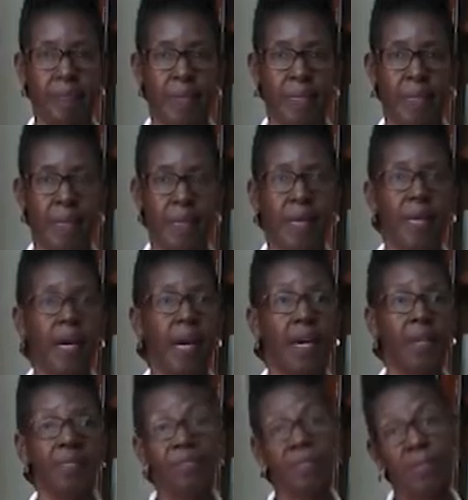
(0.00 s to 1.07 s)
Yeah,
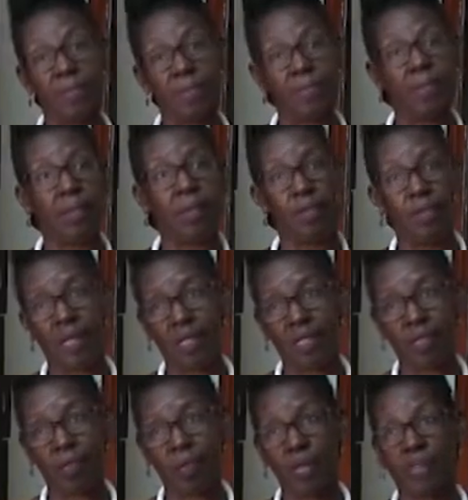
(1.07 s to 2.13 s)
I've
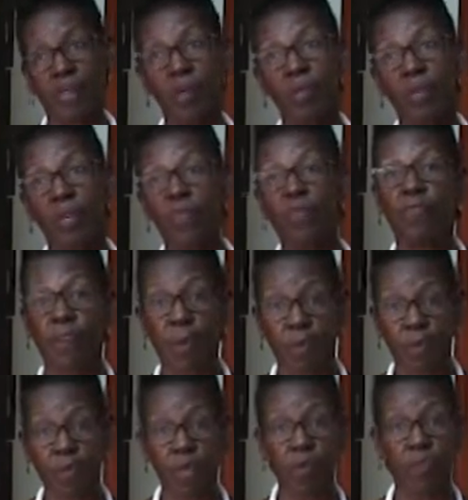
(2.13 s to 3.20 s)
participated with
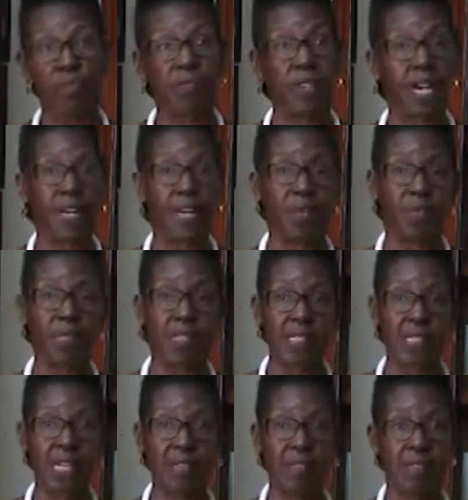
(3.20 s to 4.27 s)
FemWrite. We've done a
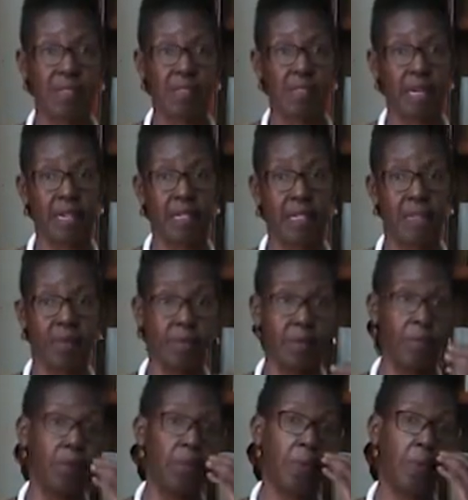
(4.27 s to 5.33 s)
research and
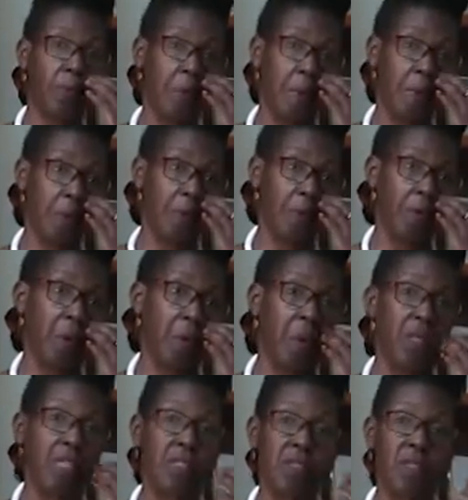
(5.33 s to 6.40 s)

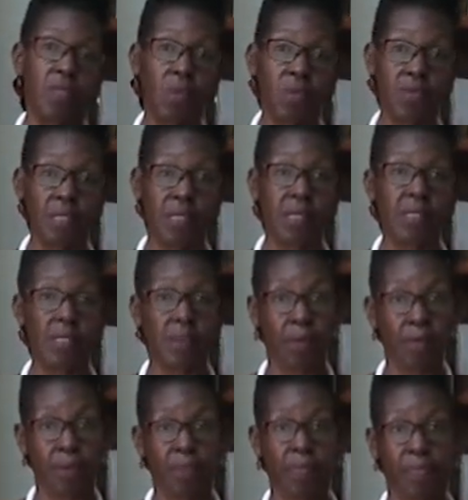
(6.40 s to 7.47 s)
recorded stories
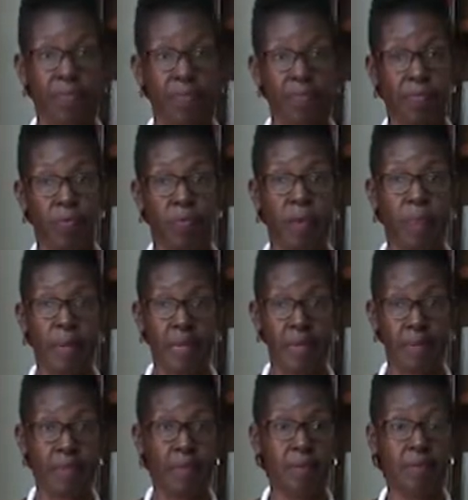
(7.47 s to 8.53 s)
of
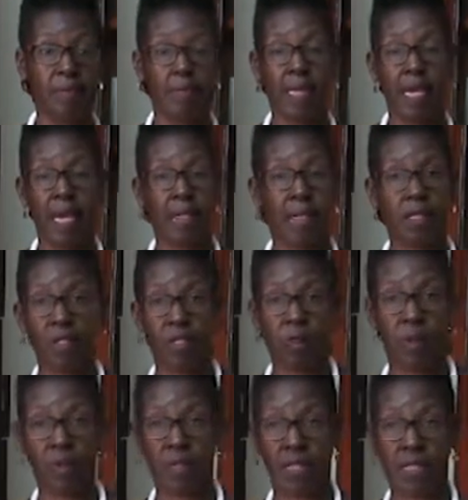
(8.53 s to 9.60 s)
women, their
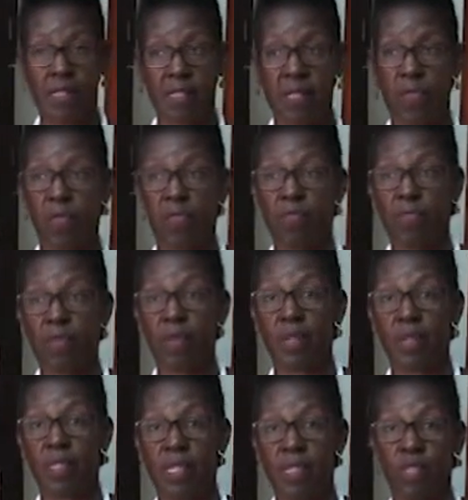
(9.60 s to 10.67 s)
experiences on
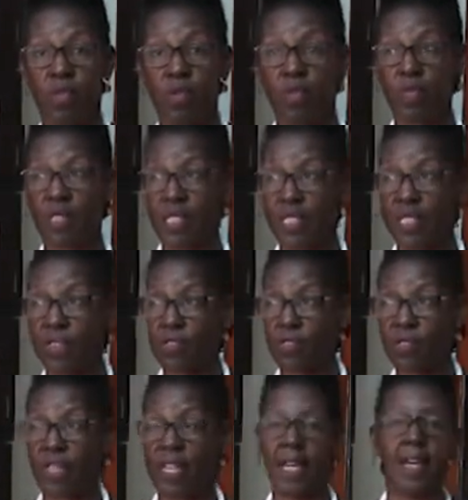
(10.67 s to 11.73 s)
female genital
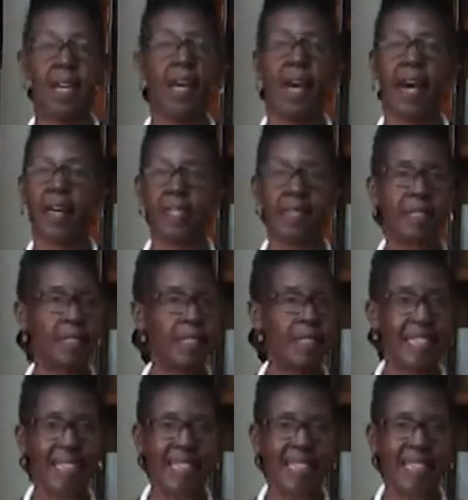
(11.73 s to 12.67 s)
mutilation, and